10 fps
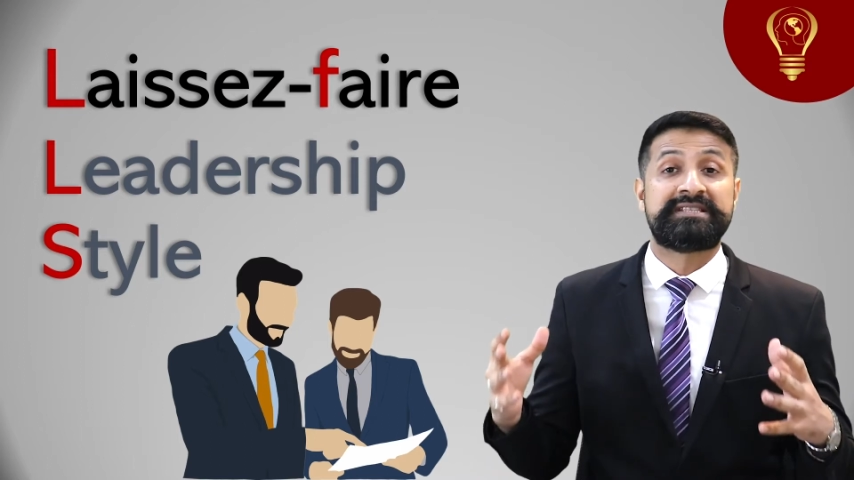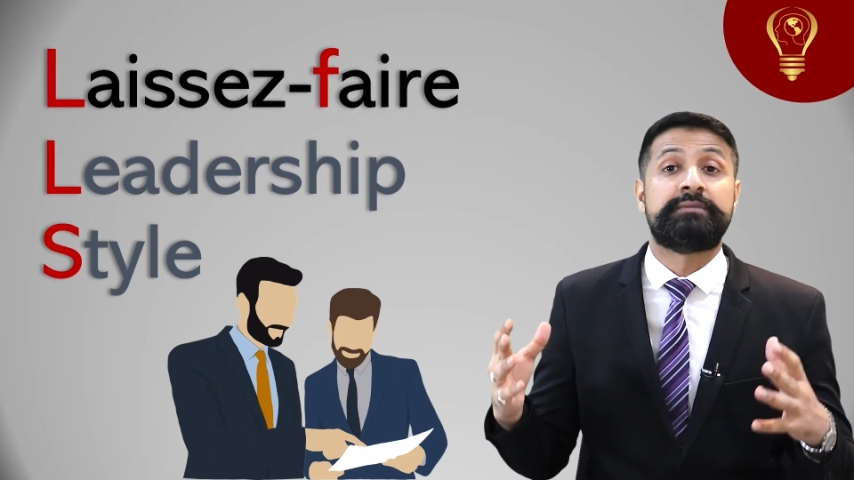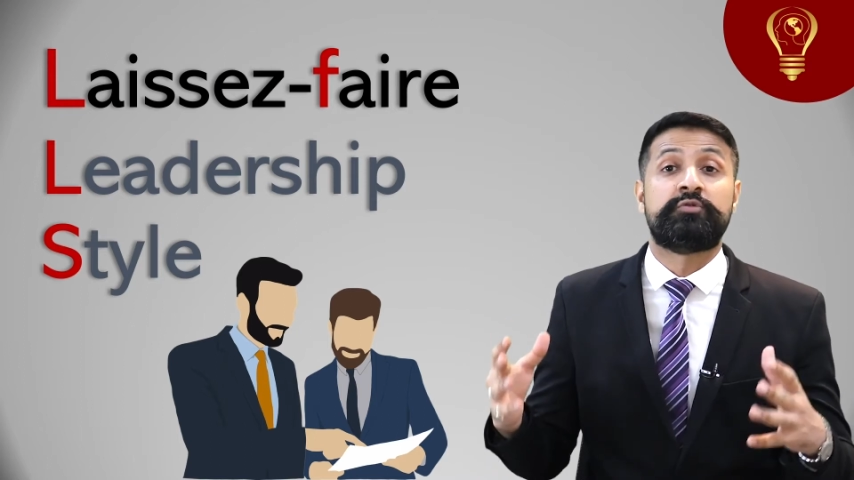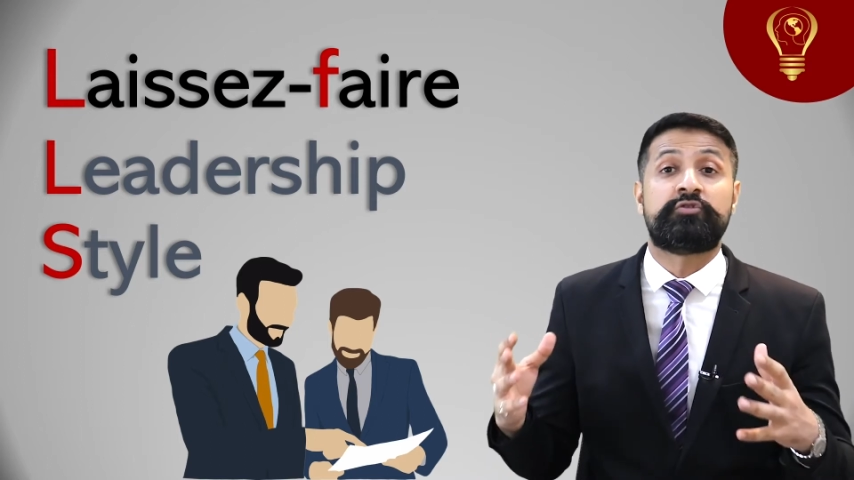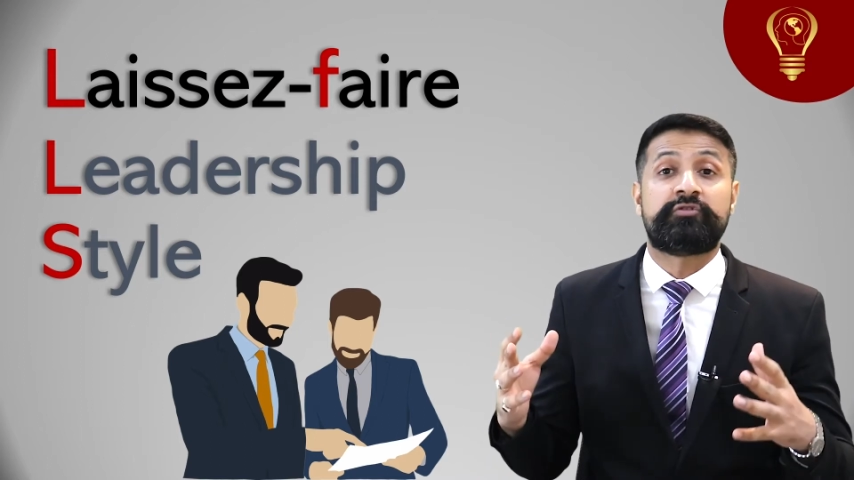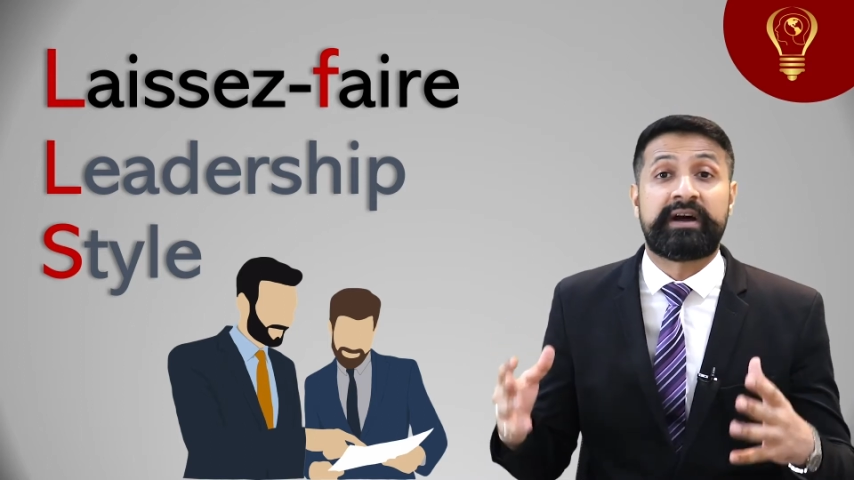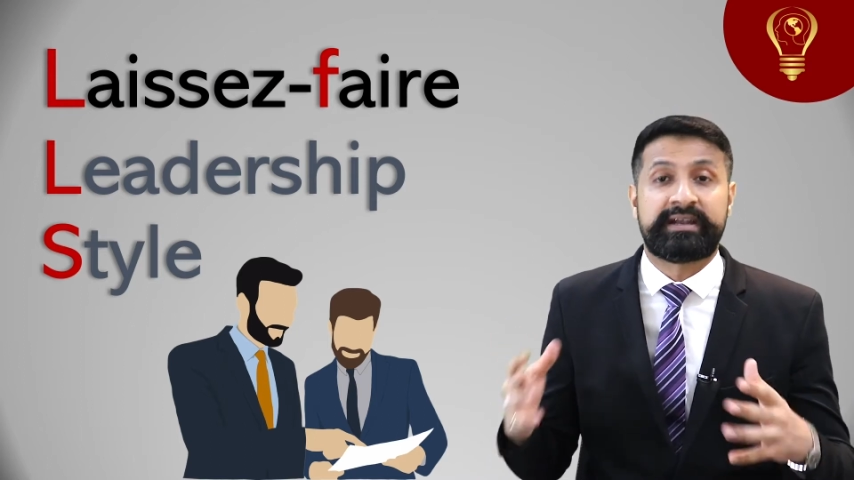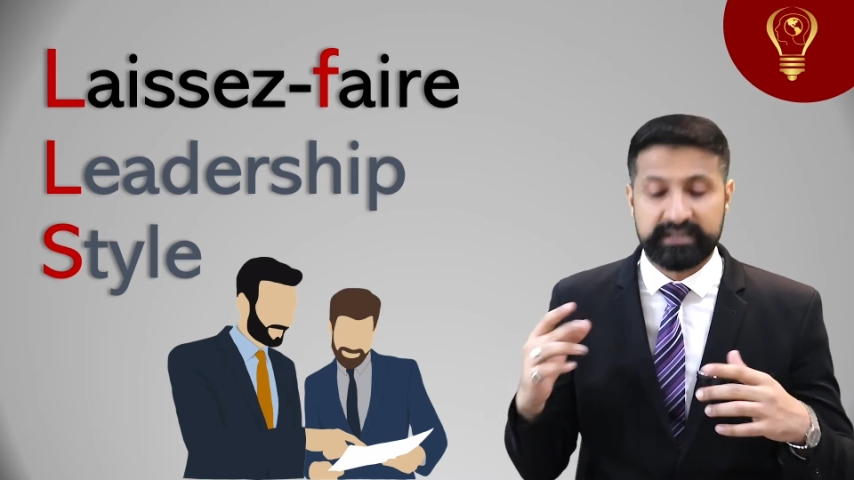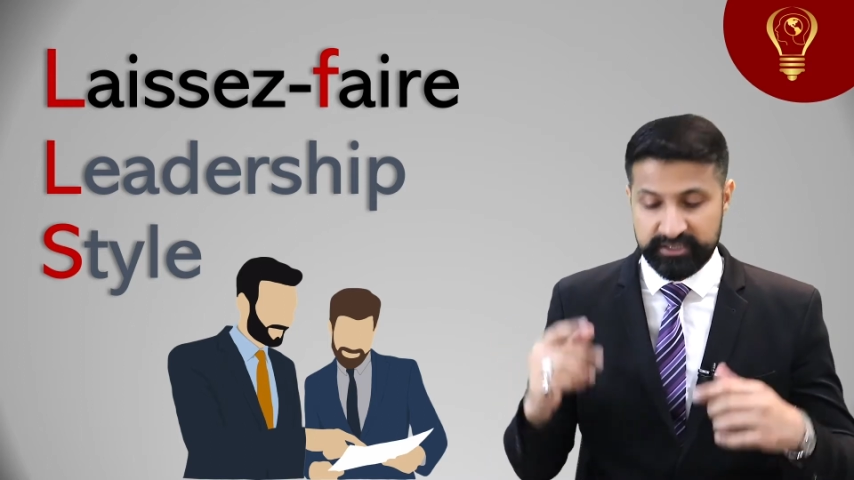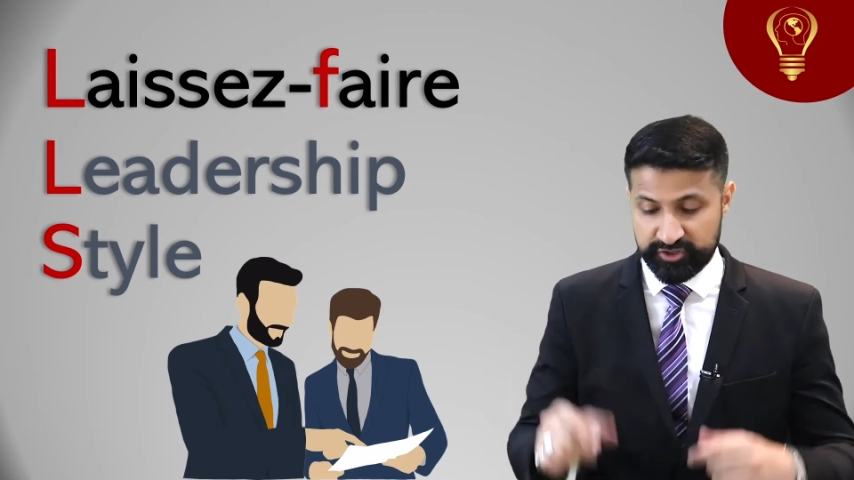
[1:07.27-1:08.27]

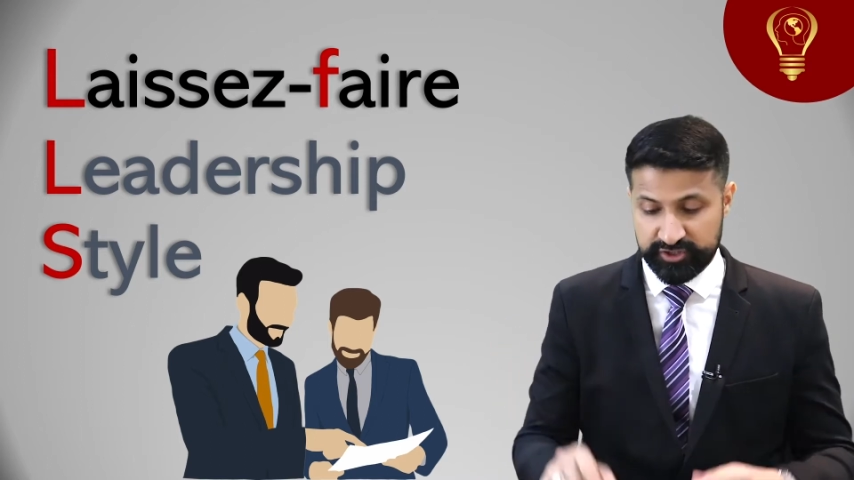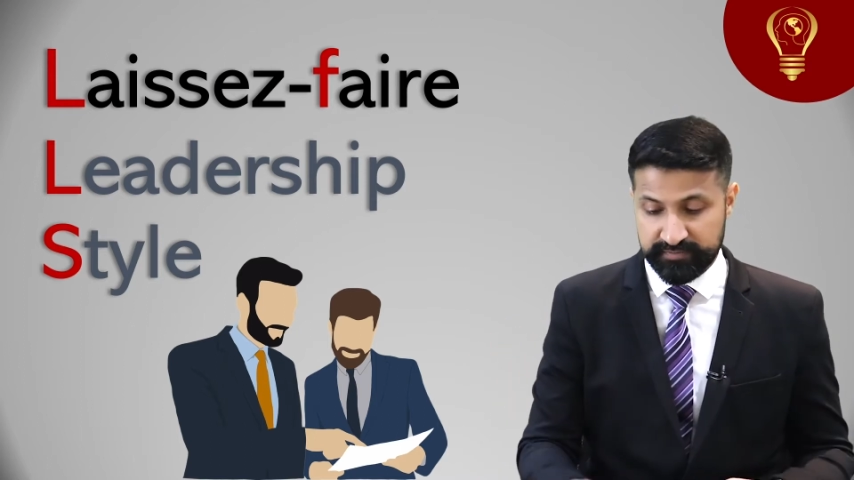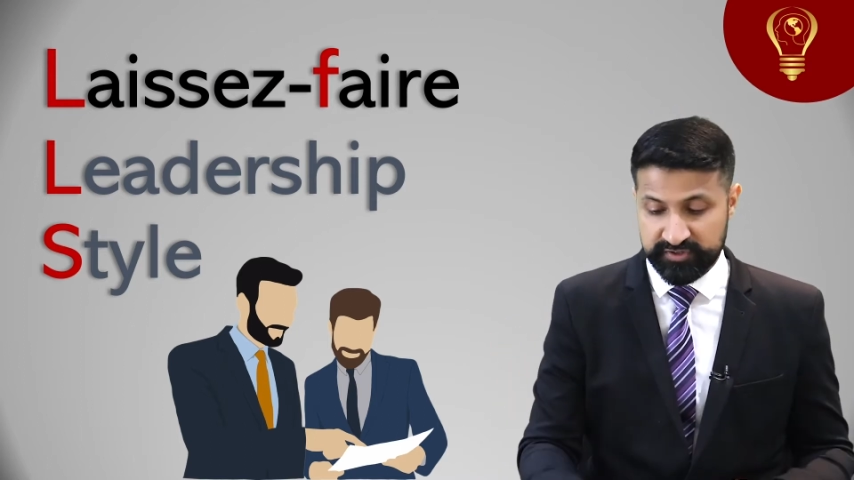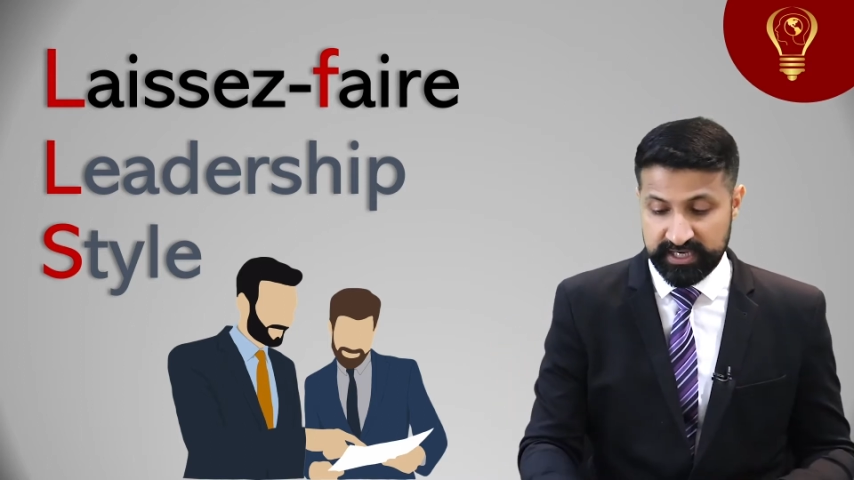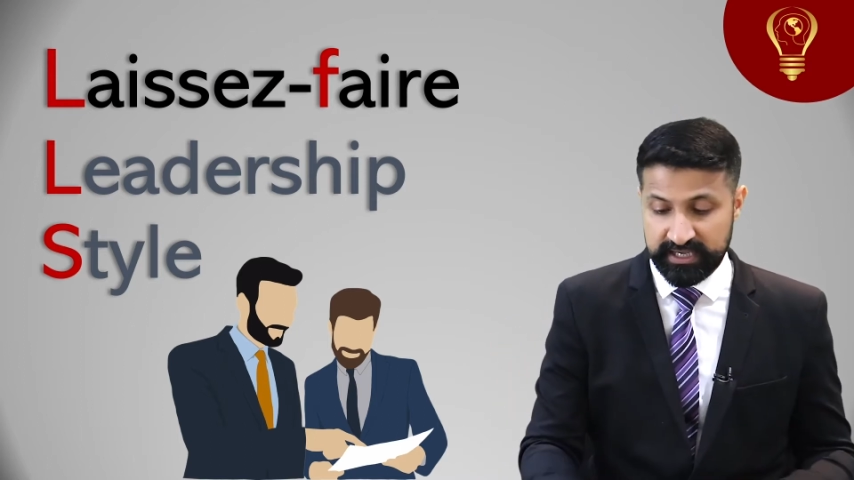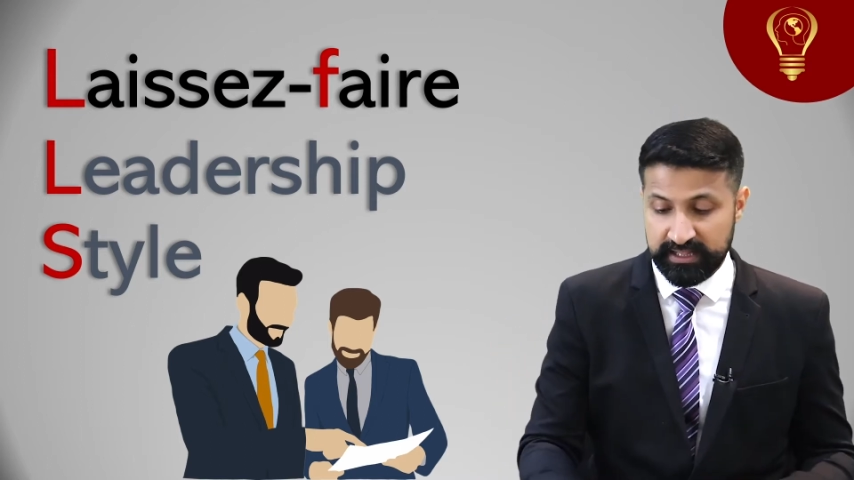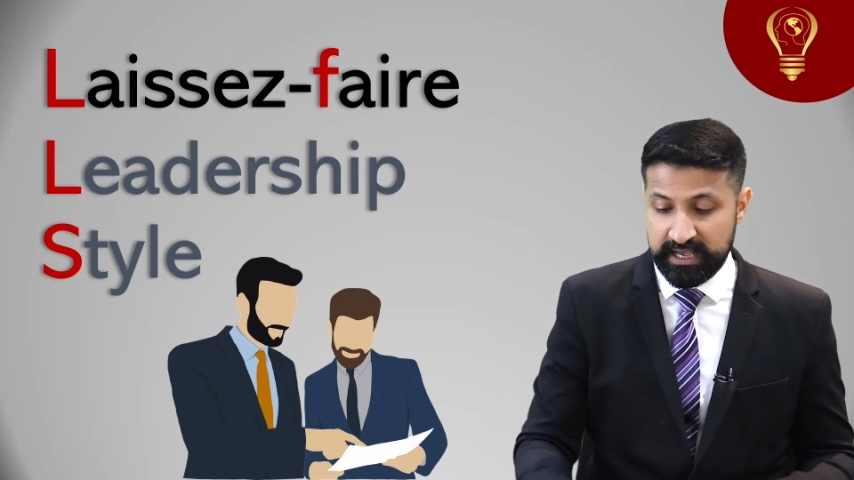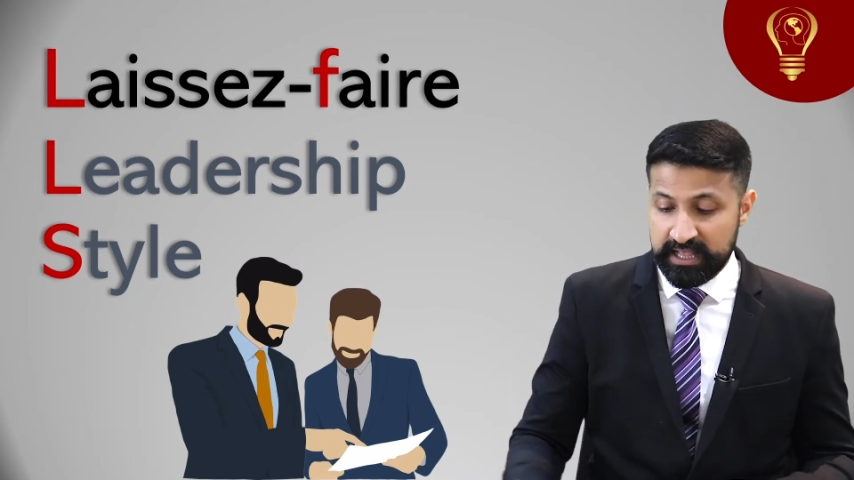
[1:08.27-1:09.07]
Democratic Leadership Style.